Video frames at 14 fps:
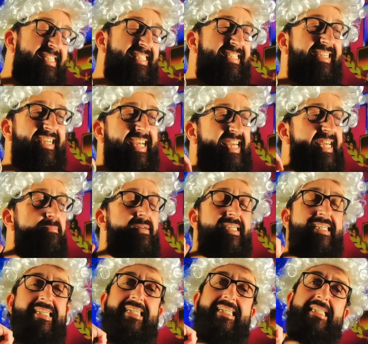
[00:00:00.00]
Now, eBay
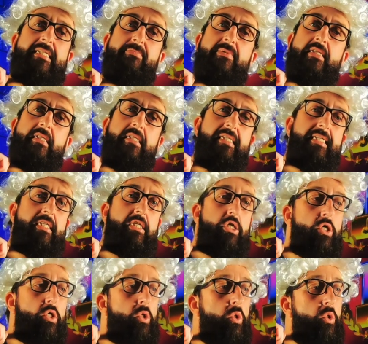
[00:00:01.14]
customers like
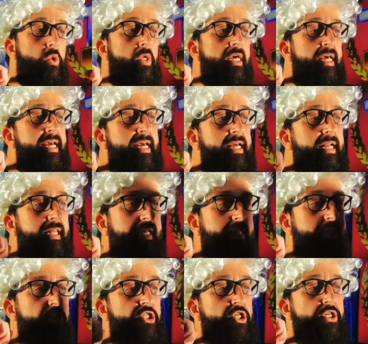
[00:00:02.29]
you,
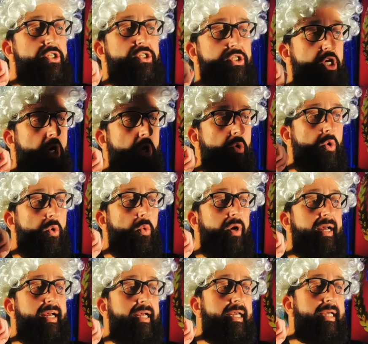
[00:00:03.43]
like Just Go
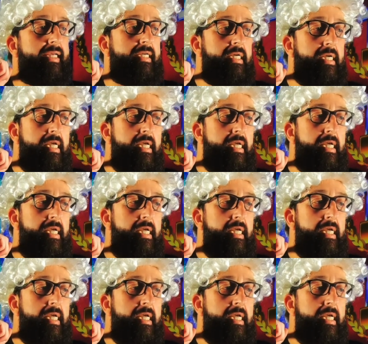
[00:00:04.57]
Away,